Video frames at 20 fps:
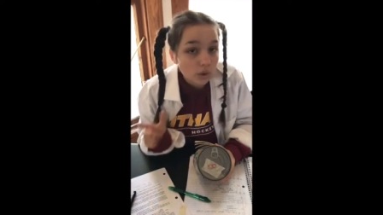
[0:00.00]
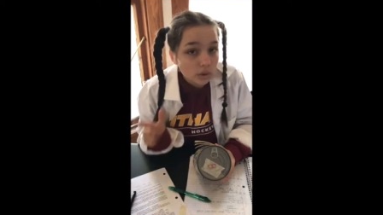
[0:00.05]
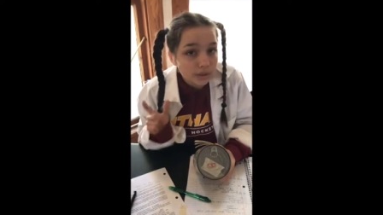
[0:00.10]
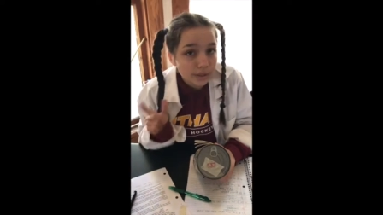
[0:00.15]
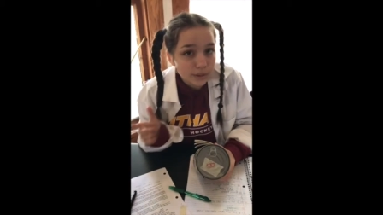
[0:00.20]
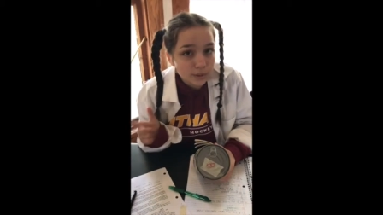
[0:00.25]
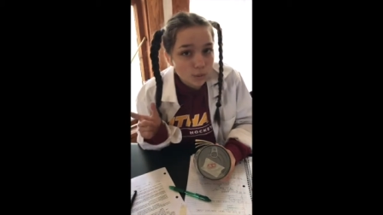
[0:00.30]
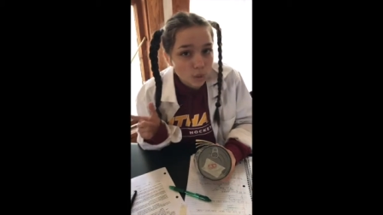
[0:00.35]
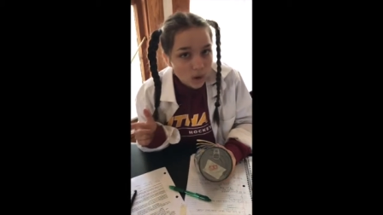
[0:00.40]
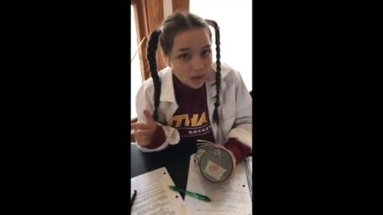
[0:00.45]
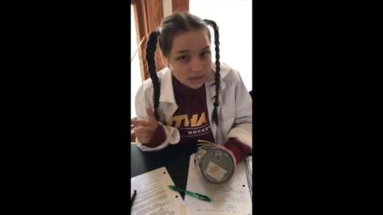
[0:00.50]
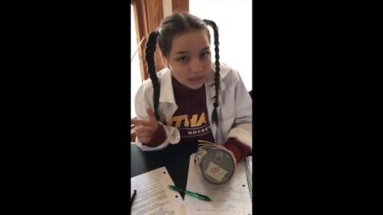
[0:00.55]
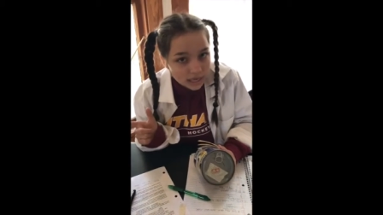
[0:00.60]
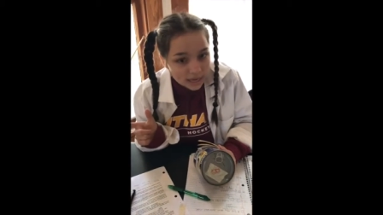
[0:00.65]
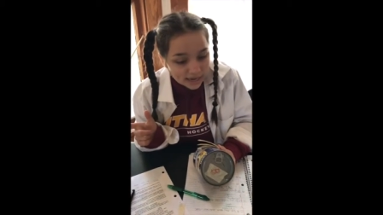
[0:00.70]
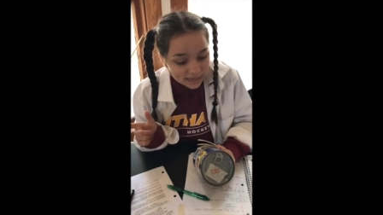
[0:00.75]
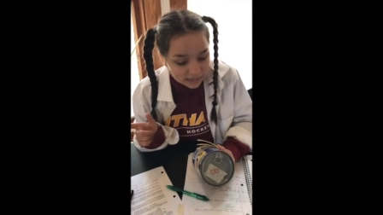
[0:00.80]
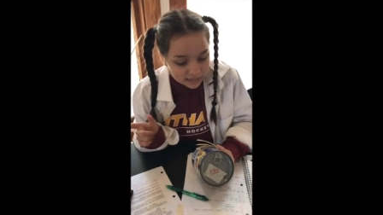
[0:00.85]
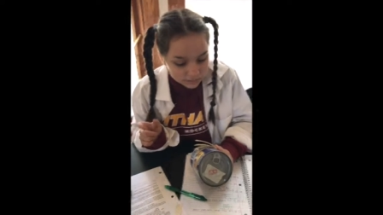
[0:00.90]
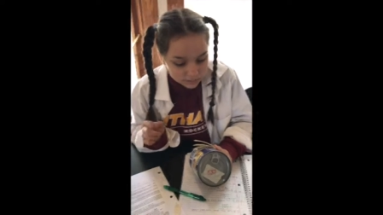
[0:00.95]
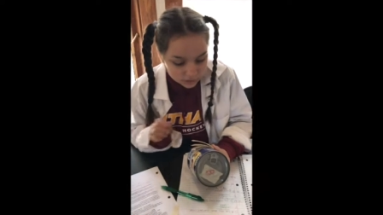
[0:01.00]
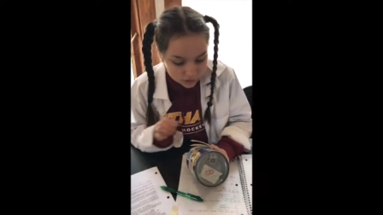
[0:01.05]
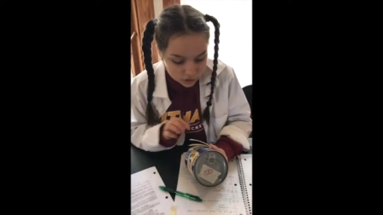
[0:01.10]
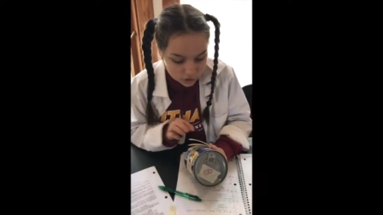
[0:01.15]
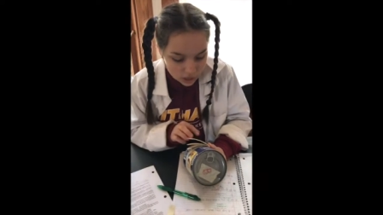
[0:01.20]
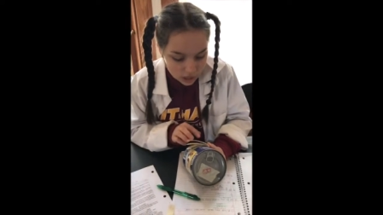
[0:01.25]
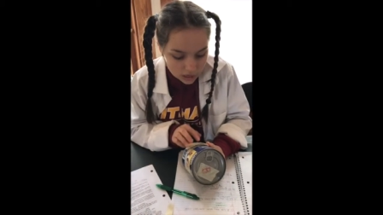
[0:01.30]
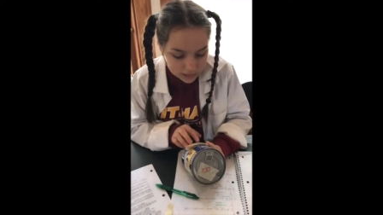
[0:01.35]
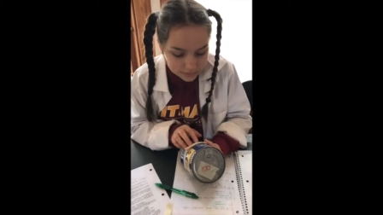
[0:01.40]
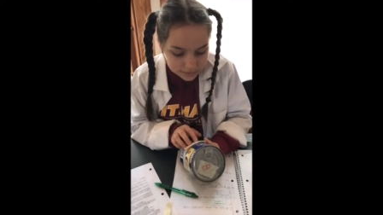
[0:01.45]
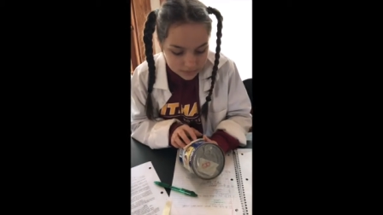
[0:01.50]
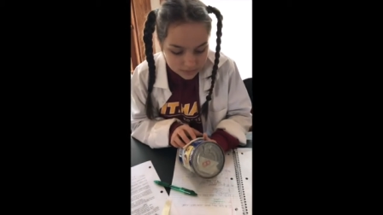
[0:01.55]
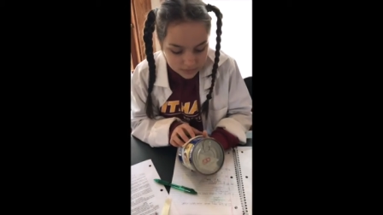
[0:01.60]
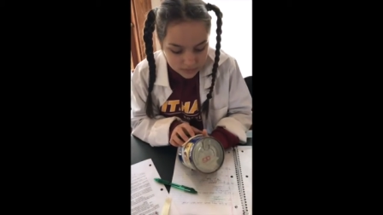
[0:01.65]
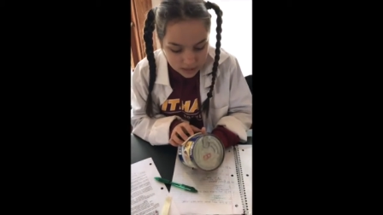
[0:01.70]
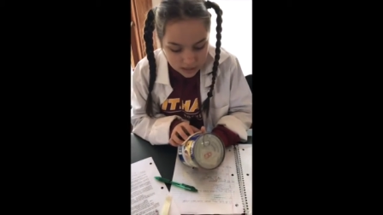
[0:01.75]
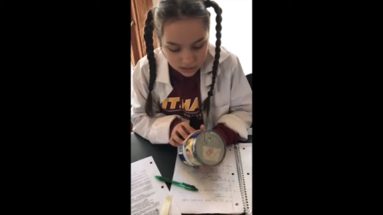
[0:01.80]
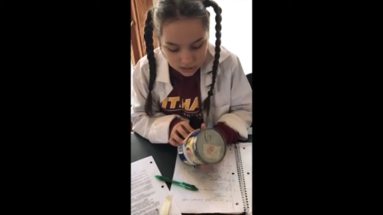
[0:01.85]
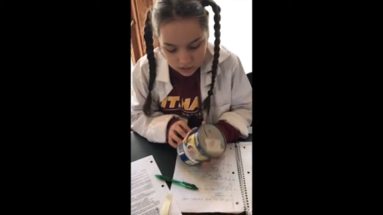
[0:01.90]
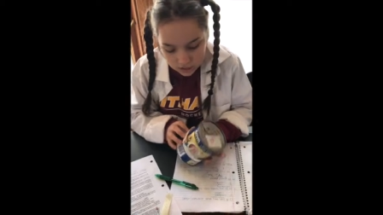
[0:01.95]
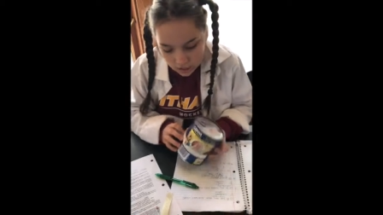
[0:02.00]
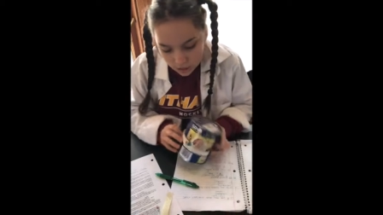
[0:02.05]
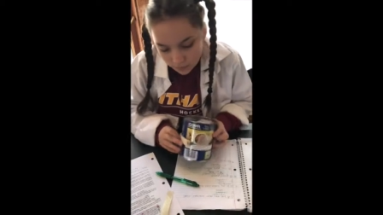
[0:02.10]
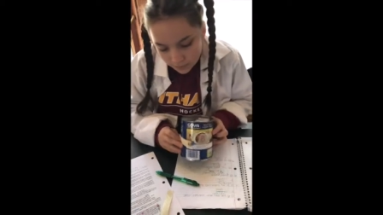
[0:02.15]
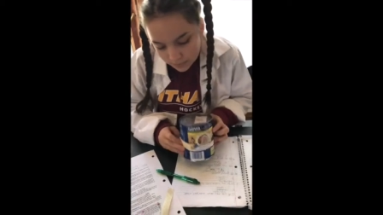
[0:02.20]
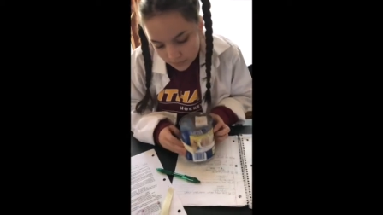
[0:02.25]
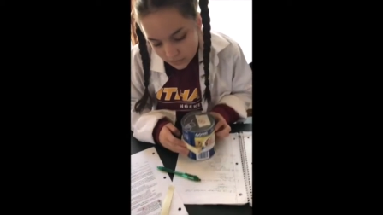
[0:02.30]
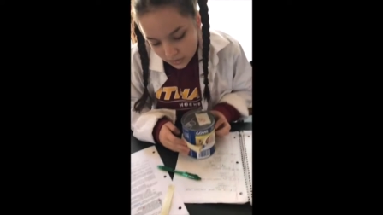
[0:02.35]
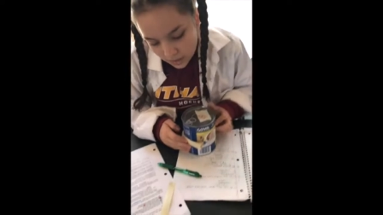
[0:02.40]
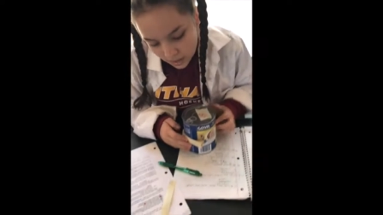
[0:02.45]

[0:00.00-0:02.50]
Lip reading: only one line can be drawn. So,